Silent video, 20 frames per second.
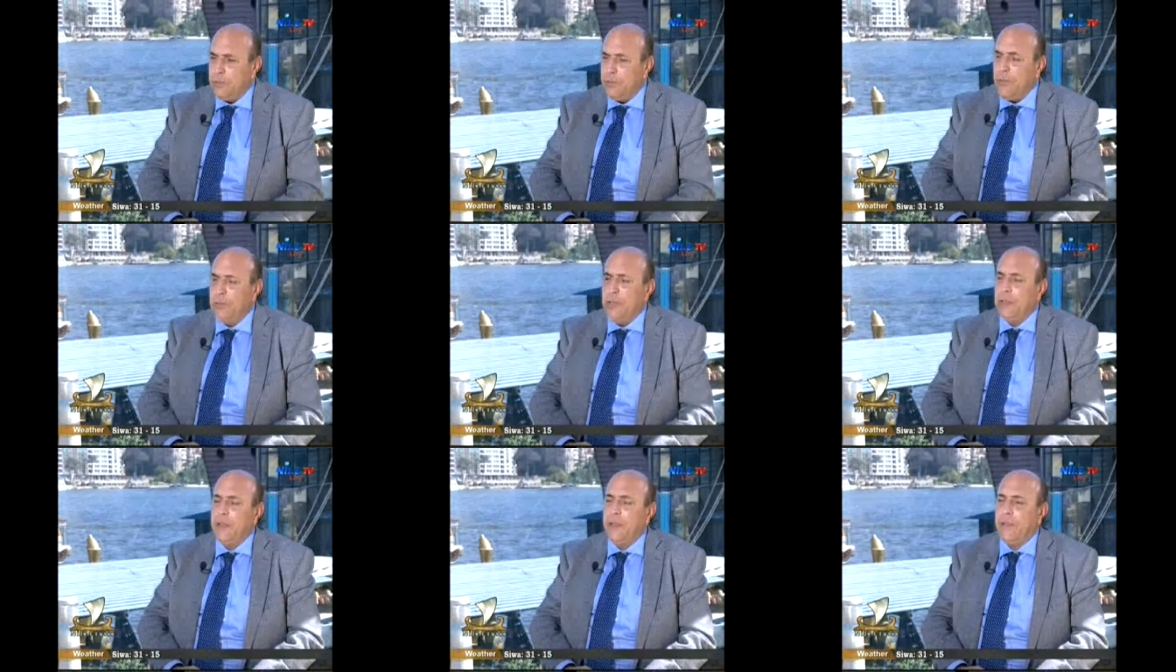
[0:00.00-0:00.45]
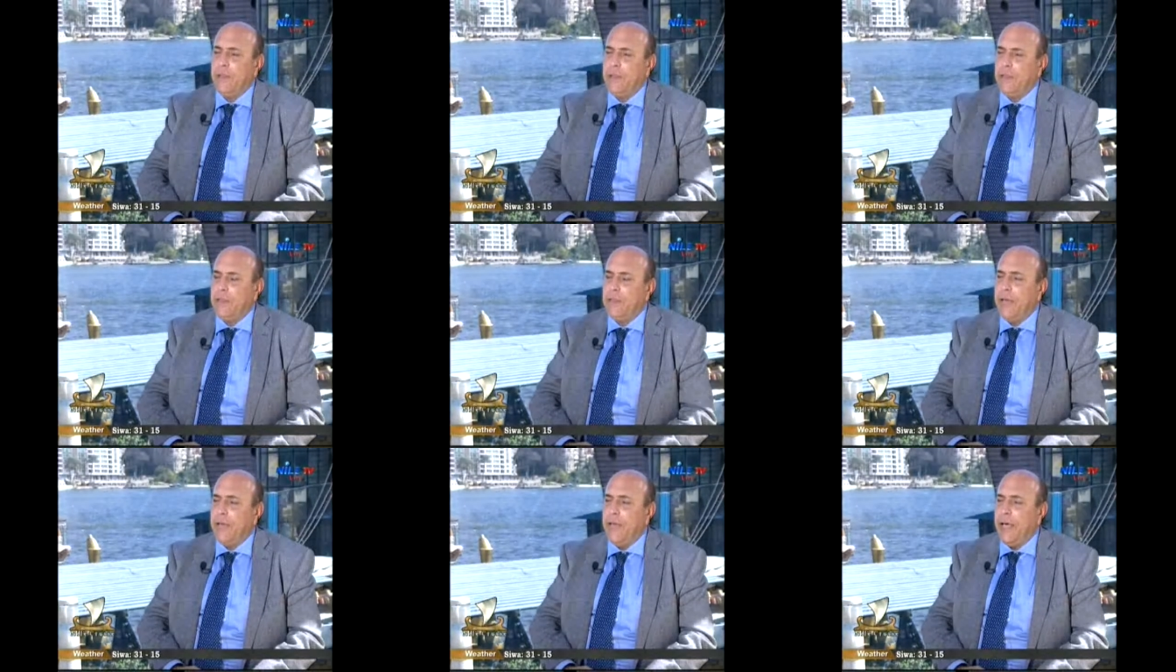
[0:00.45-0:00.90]
term, yes,
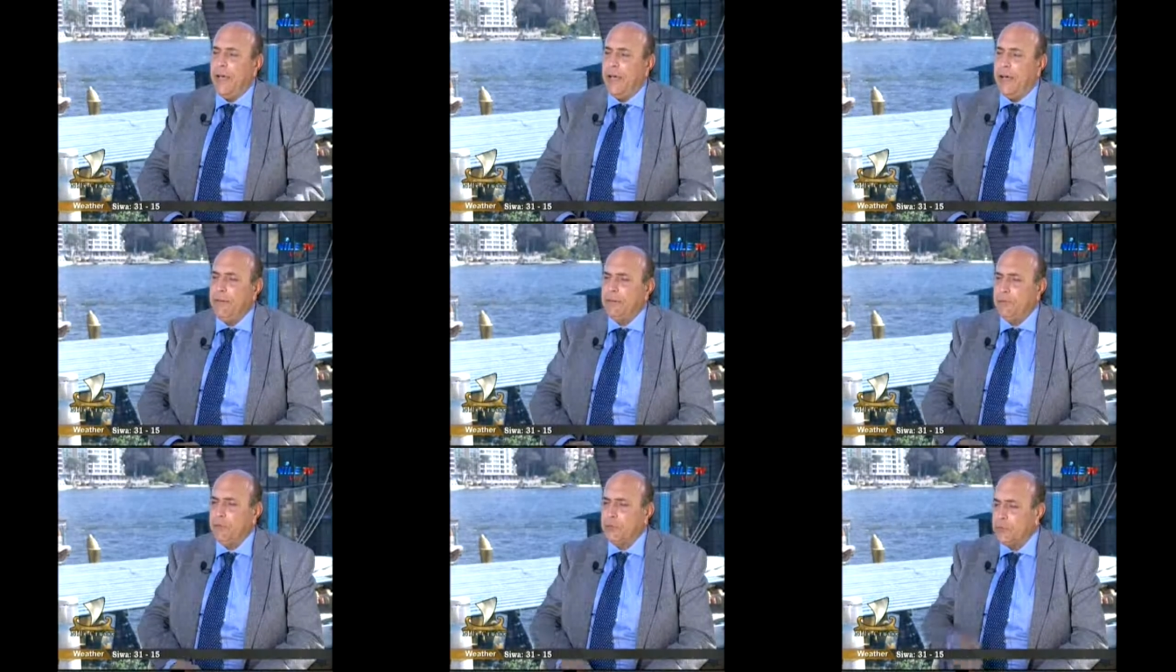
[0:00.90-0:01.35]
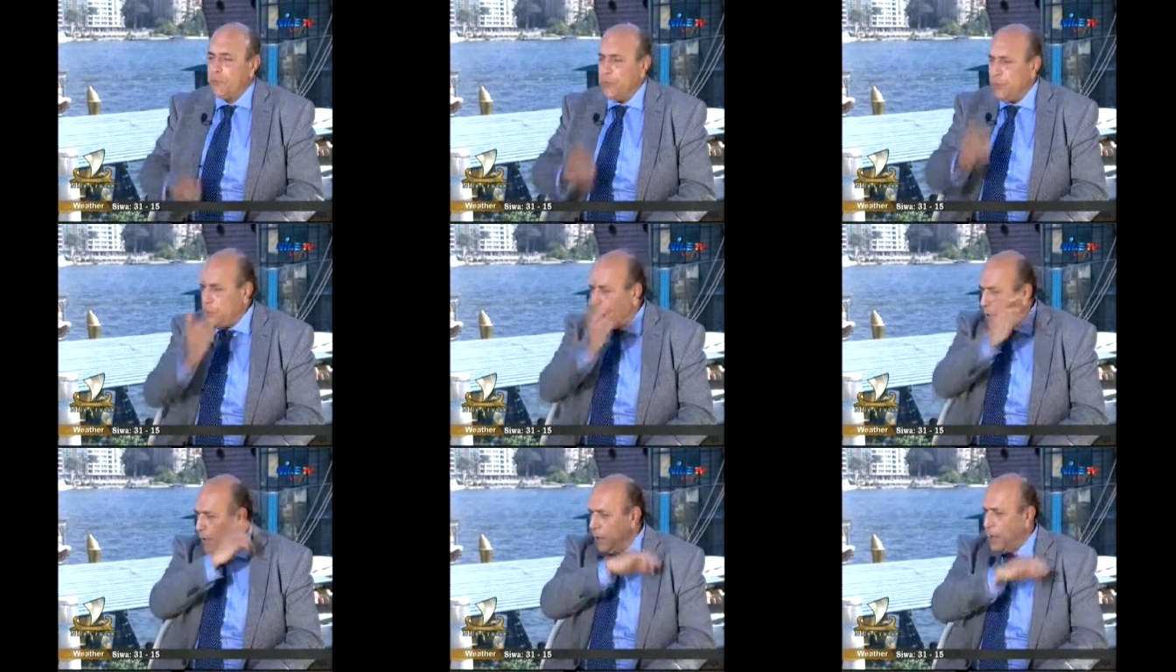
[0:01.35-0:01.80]
they have
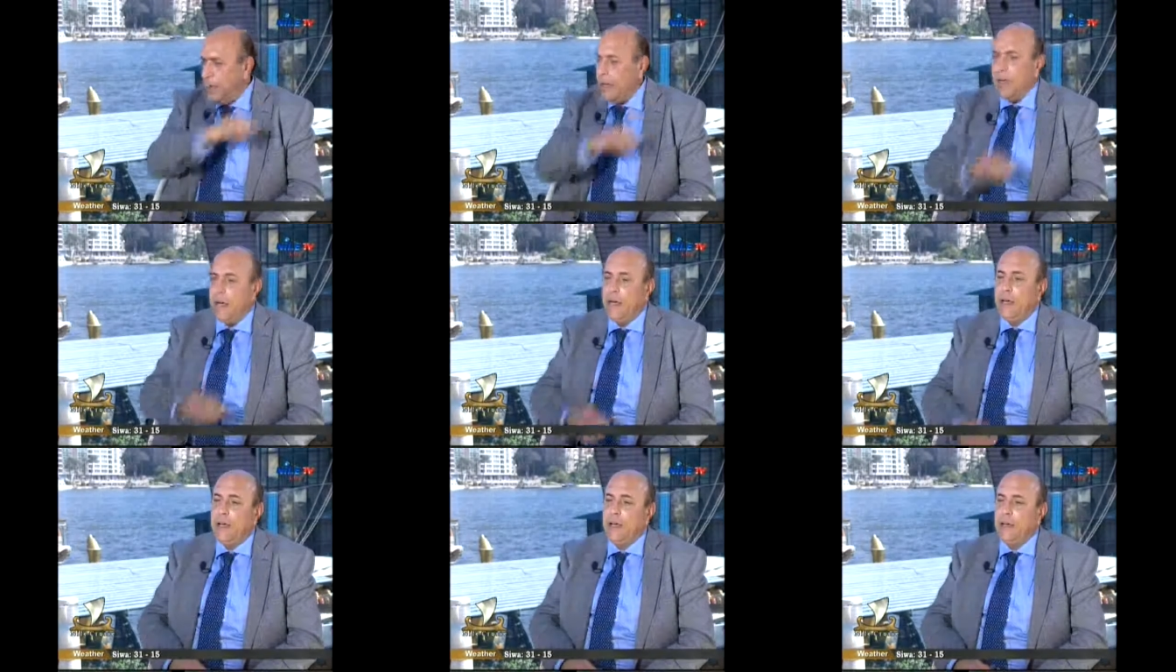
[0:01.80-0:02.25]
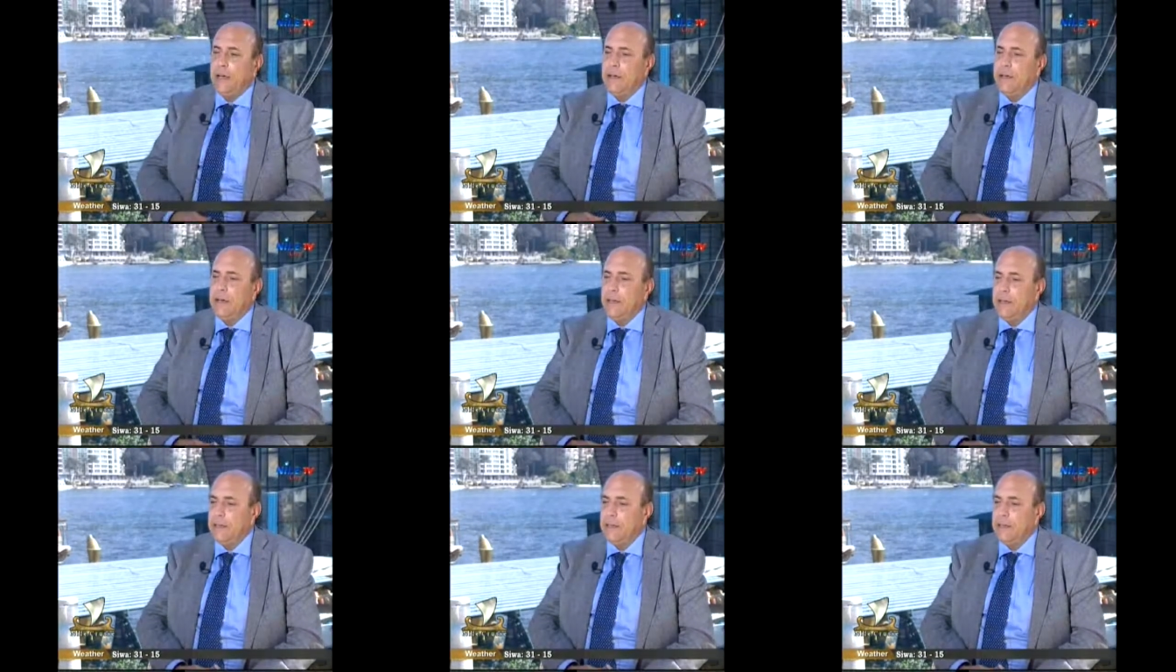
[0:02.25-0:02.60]
to uh,